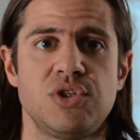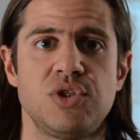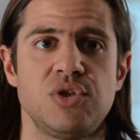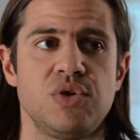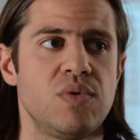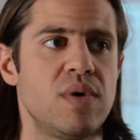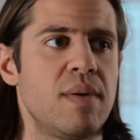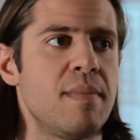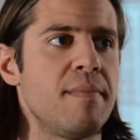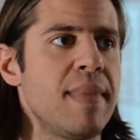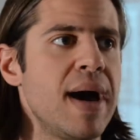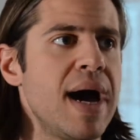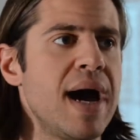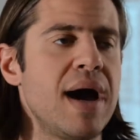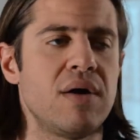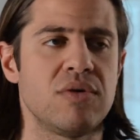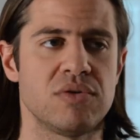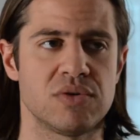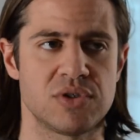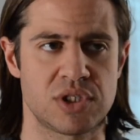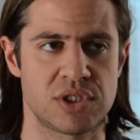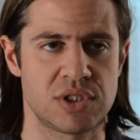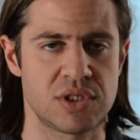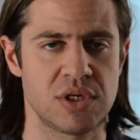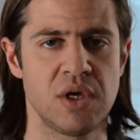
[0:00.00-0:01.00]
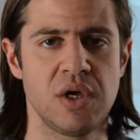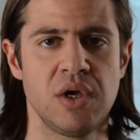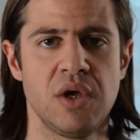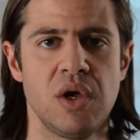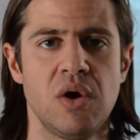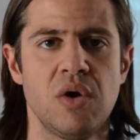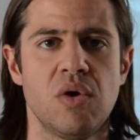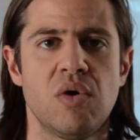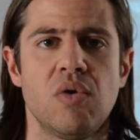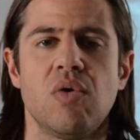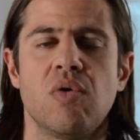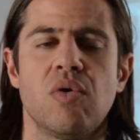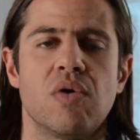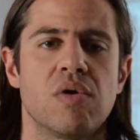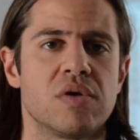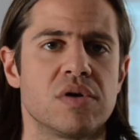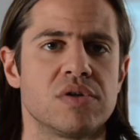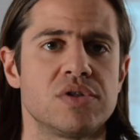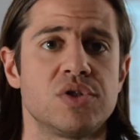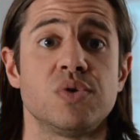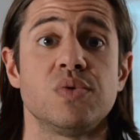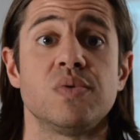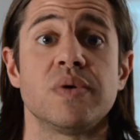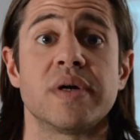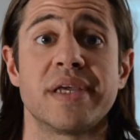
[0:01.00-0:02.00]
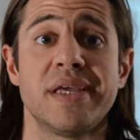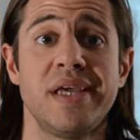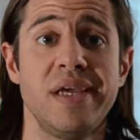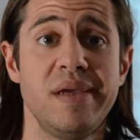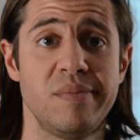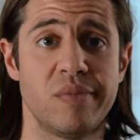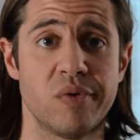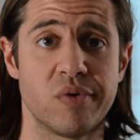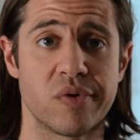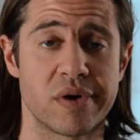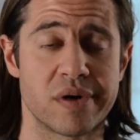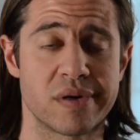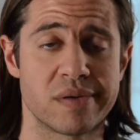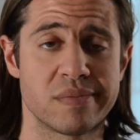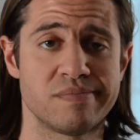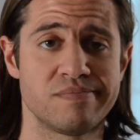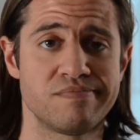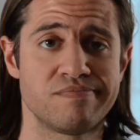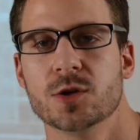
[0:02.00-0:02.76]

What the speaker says: to a mouse or to a keyboard.